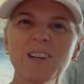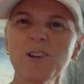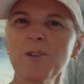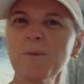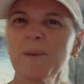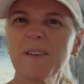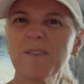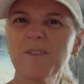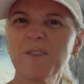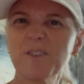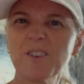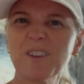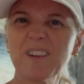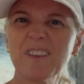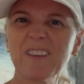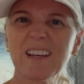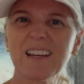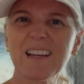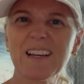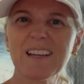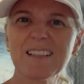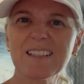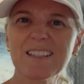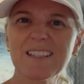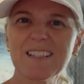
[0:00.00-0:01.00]
homemade food and that
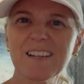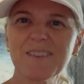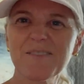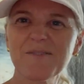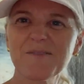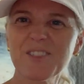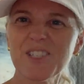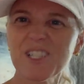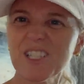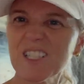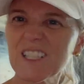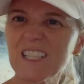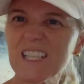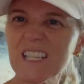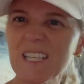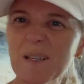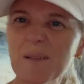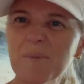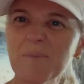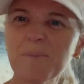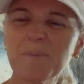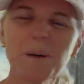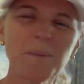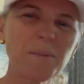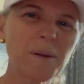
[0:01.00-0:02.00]
kind of stuff.
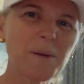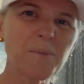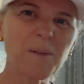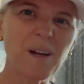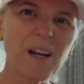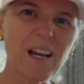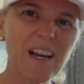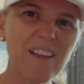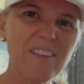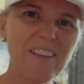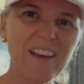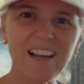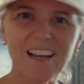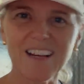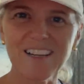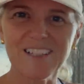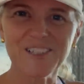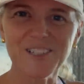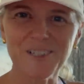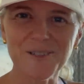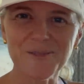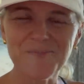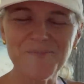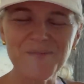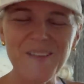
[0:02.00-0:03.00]
Chili, pumpkin bread, that kind of
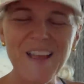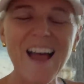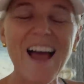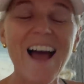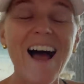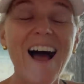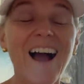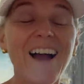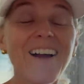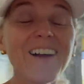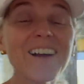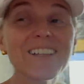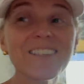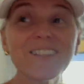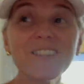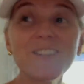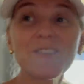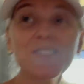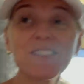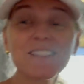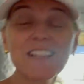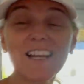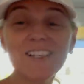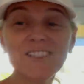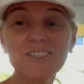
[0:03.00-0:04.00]
junk. All right, so
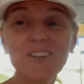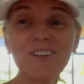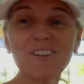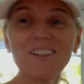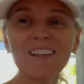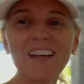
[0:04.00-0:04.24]
stay tuned.